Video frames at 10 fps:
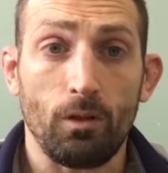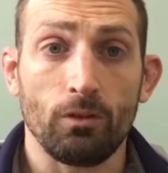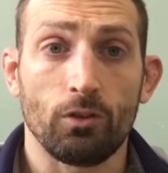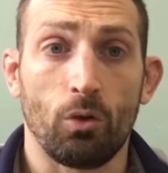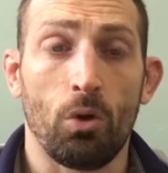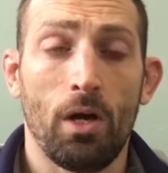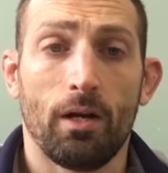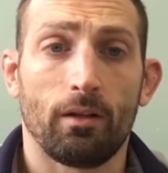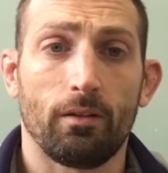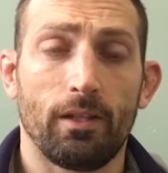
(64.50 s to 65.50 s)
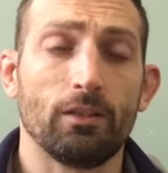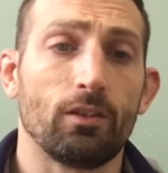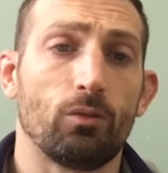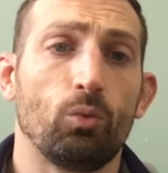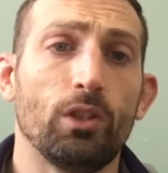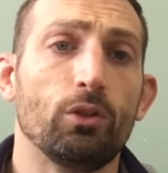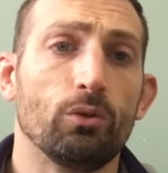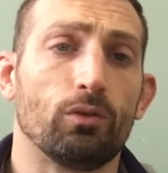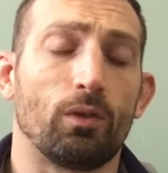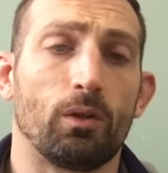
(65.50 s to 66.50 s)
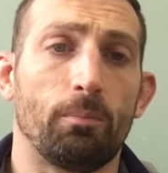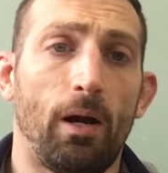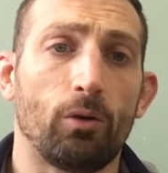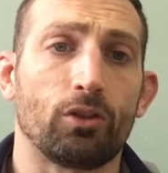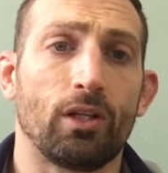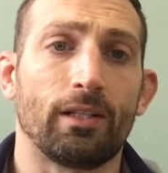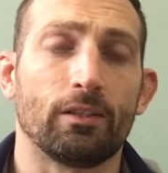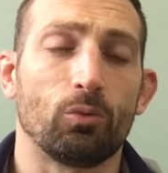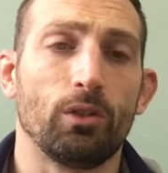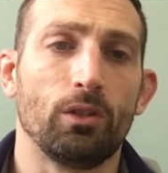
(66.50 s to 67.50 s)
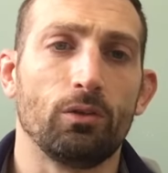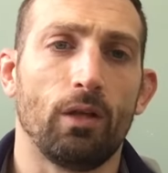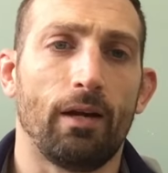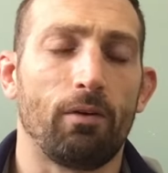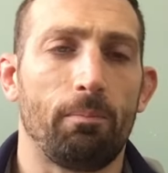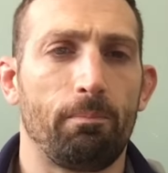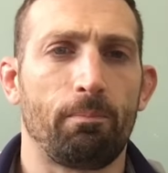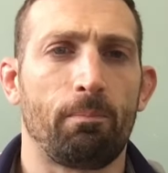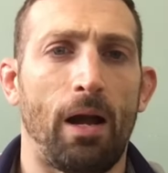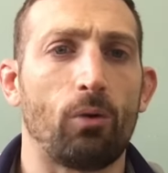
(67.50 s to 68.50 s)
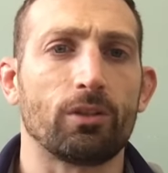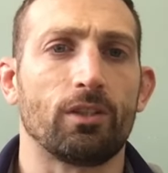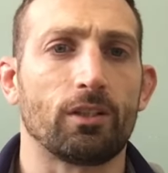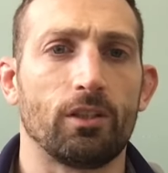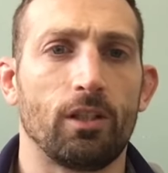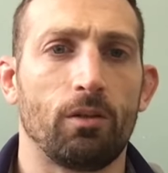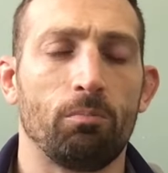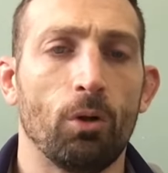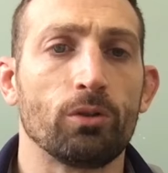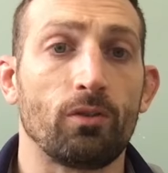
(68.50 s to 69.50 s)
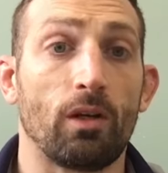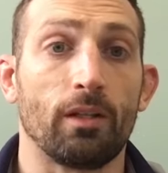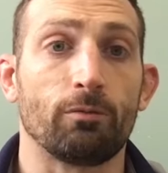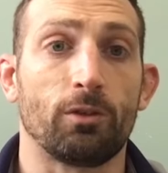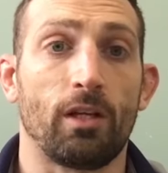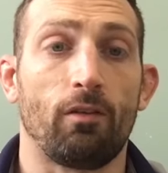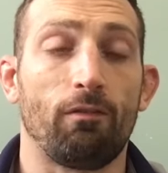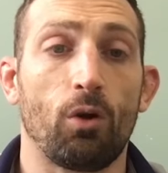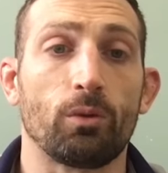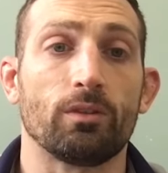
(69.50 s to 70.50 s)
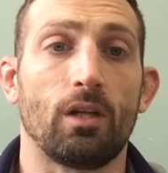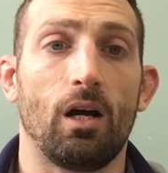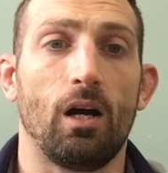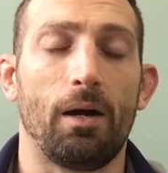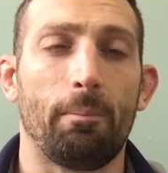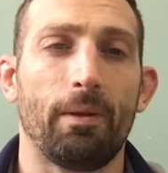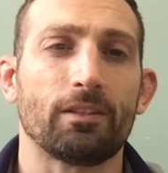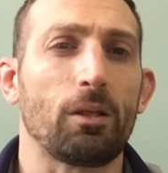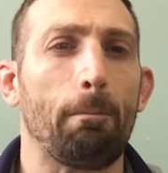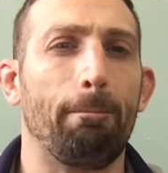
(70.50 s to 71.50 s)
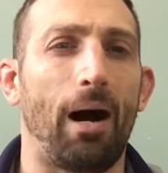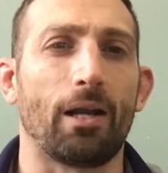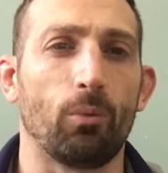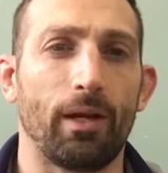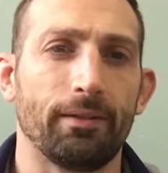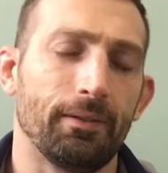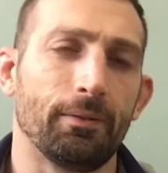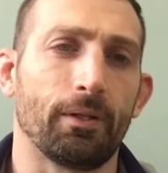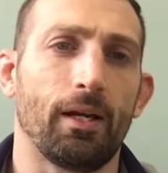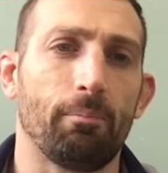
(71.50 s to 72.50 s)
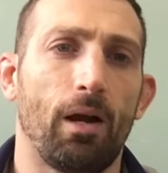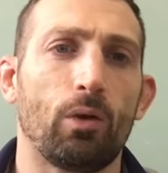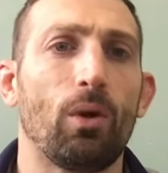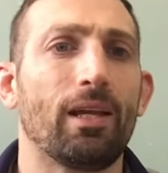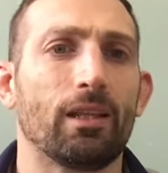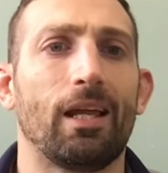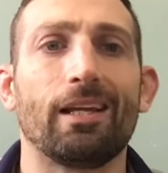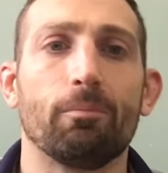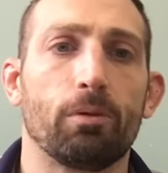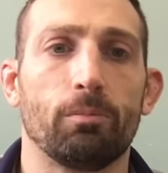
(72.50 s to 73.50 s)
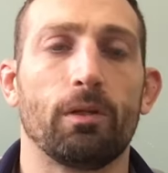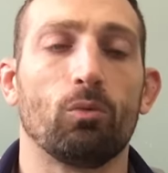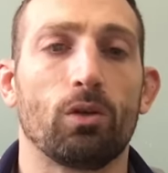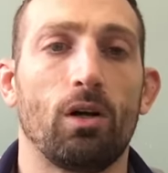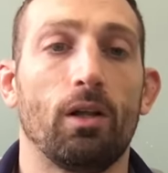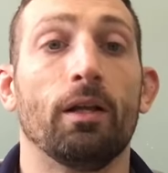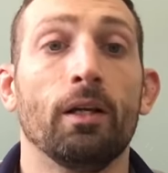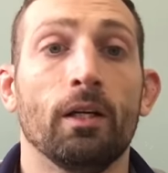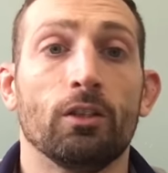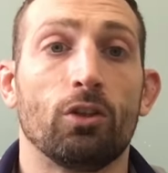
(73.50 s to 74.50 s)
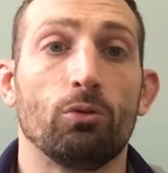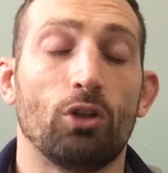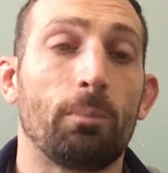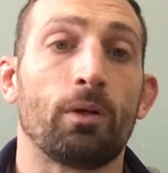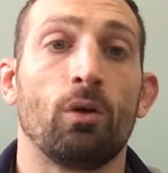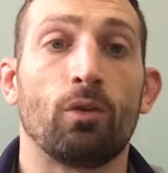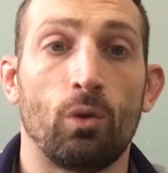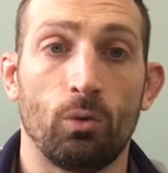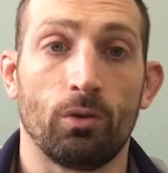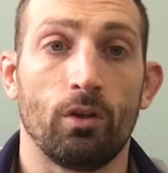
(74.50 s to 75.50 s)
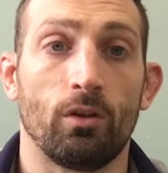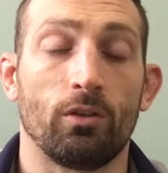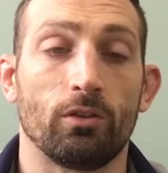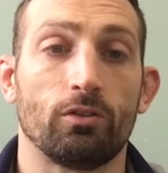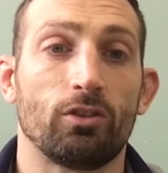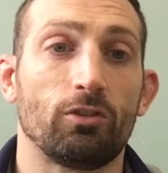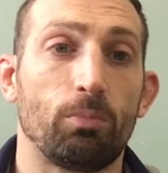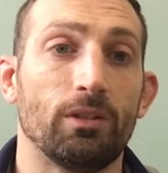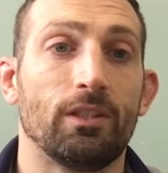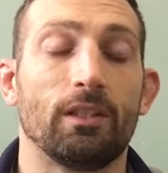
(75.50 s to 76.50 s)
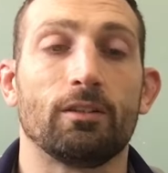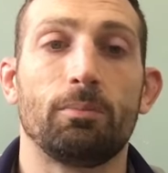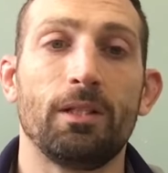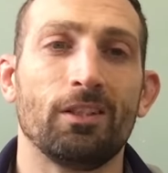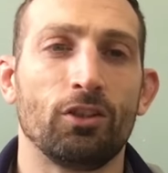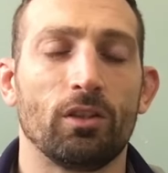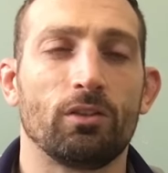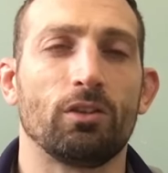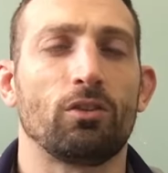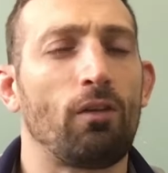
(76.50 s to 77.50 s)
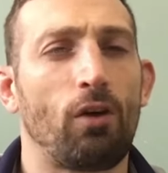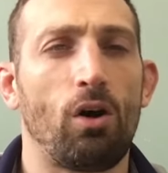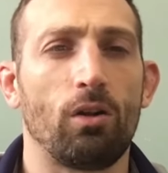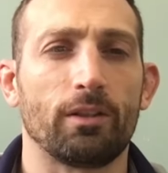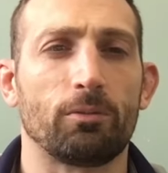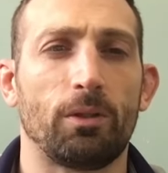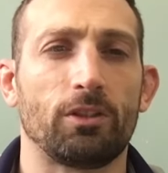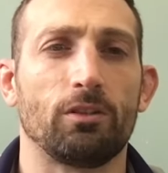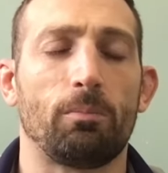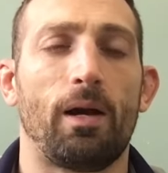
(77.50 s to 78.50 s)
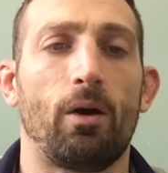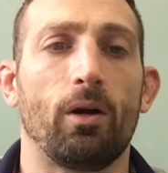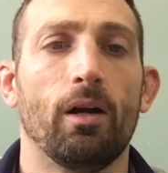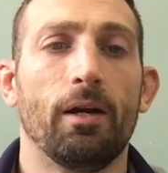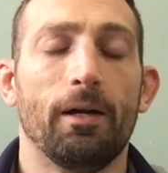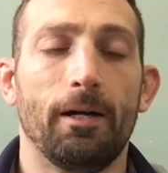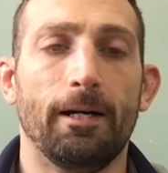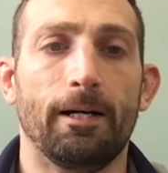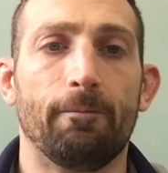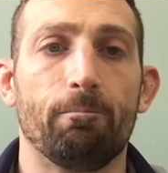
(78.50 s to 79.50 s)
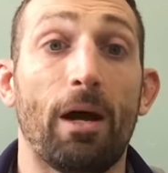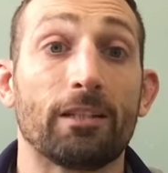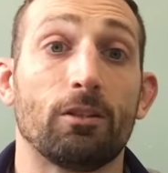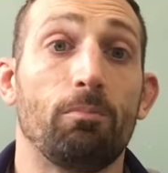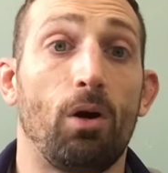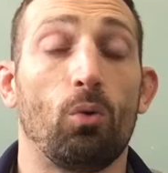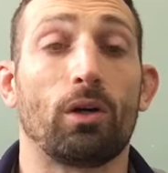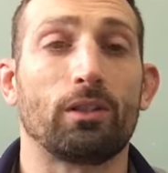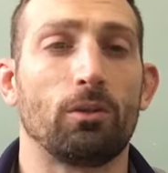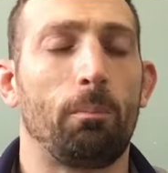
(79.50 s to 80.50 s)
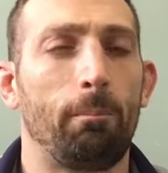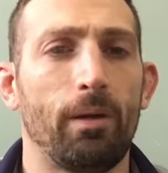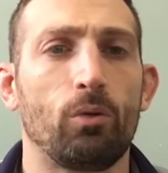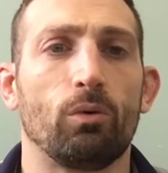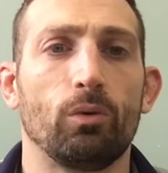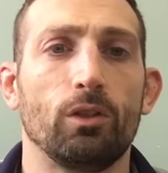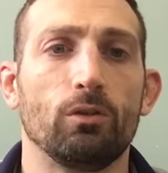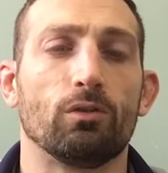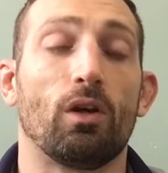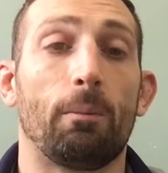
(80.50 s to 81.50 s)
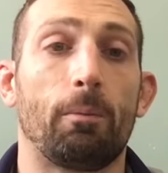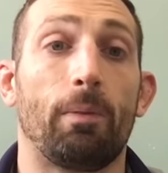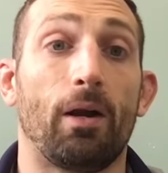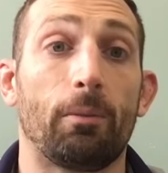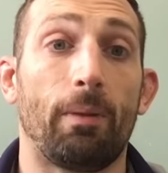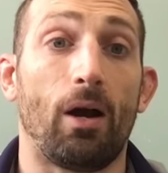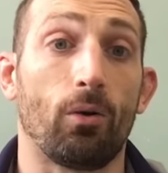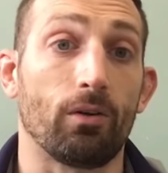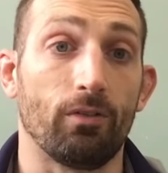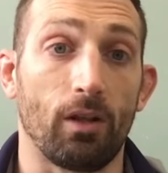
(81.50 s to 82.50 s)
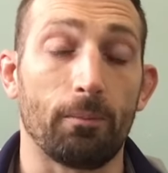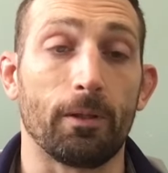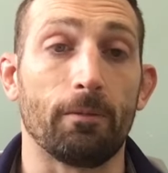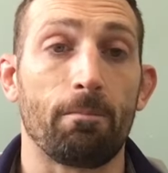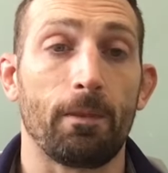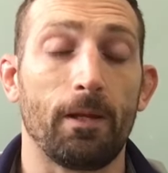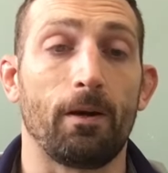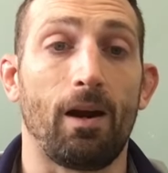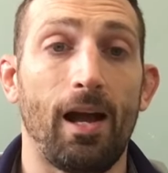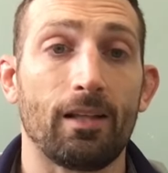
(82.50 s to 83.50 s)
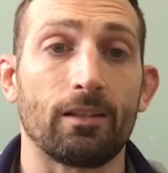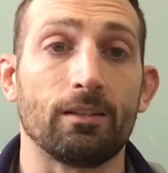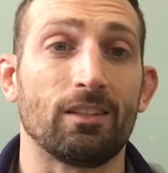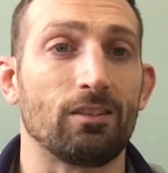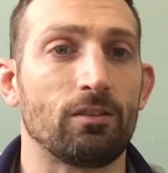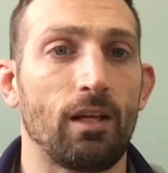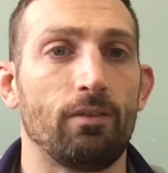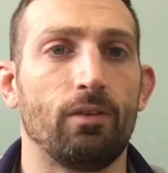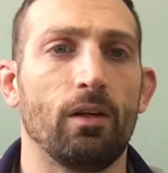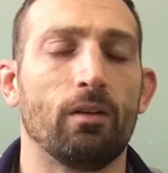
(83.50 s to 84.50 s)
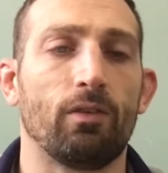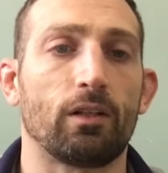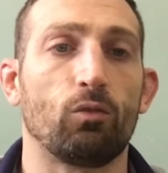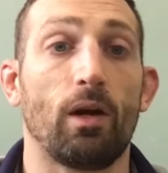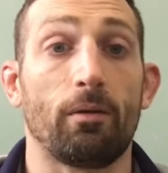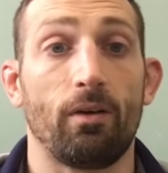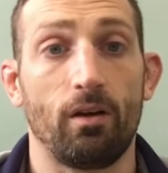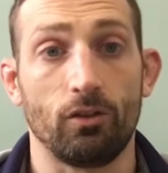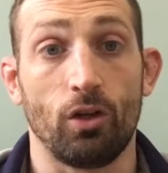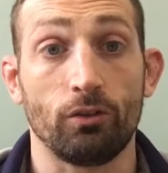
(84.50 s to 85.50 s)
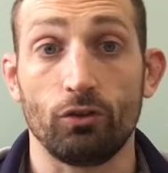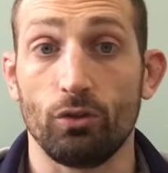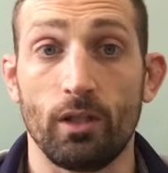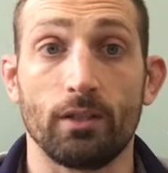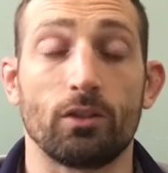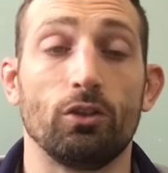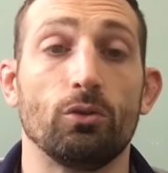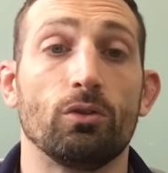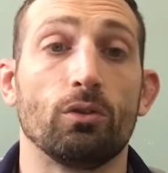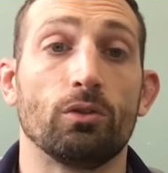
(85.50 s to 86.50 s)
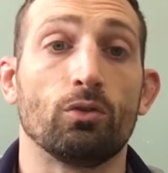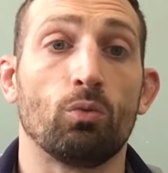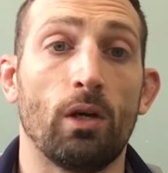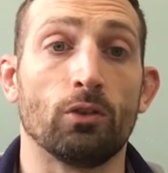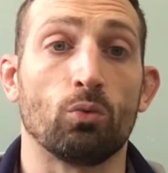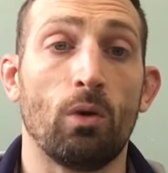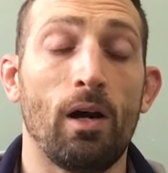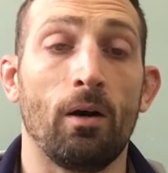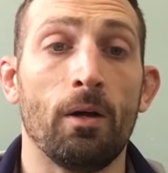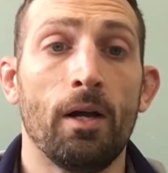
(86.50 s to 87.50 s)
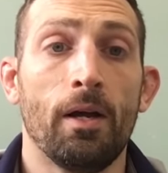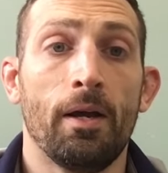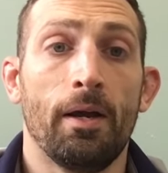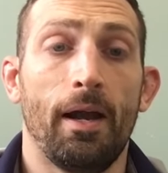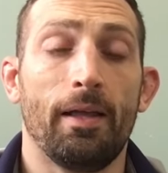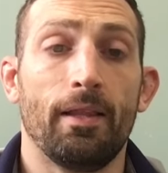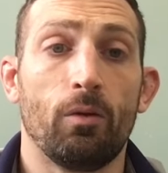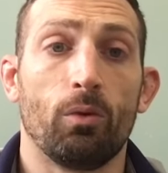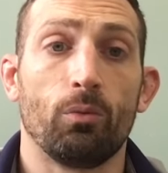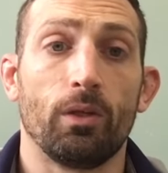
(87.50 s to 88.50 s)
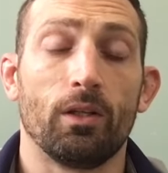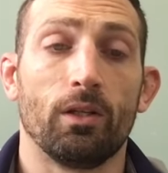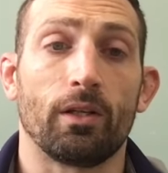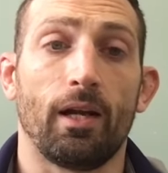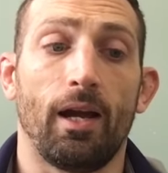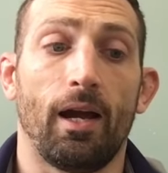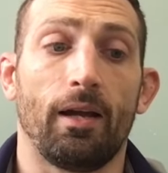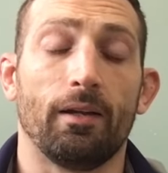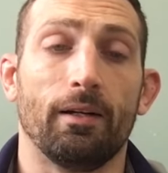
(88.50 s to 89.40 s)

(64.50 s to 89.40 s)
So things that we use for power training is we have a power section and on most of our lifts that are focused on basically body weight. Okay, body weight and light implement, we'll call it. So jumping over hurdles, sprinting, speed and agility is of all expressions of power. Medicine ball work is a big one we use for upper body power development in our athletes in a safe and effective way. Adults, you guys can use those as well. And then when we look at